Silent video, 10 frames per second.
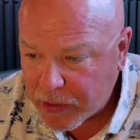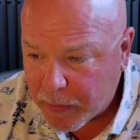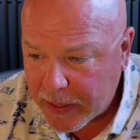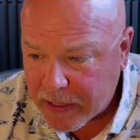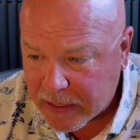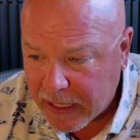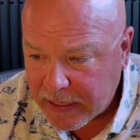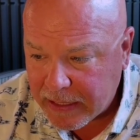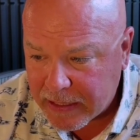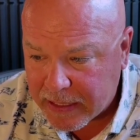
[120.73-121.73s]
the basic
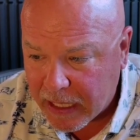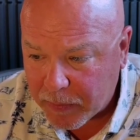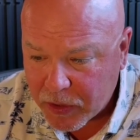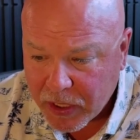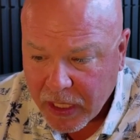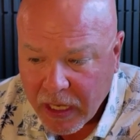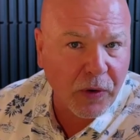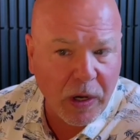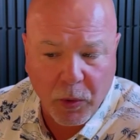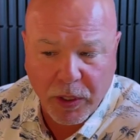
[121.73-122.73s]
19 steps
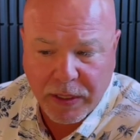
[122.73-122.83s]
framework